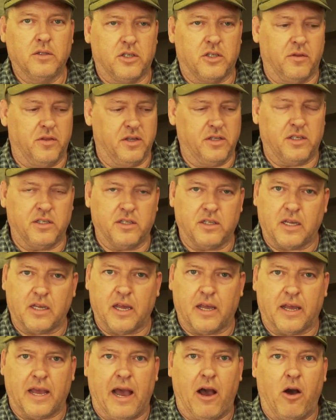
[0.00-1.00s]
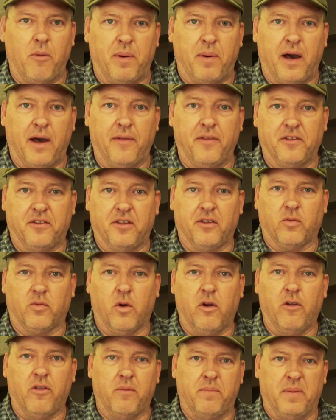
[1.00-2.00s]
So this is a cacao pod. This is
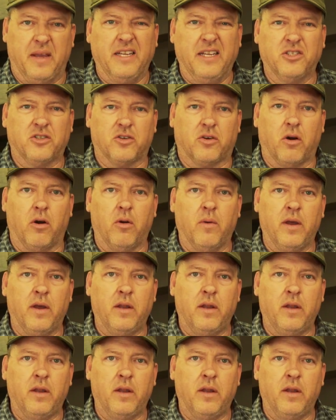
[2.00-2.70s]
where the beans grow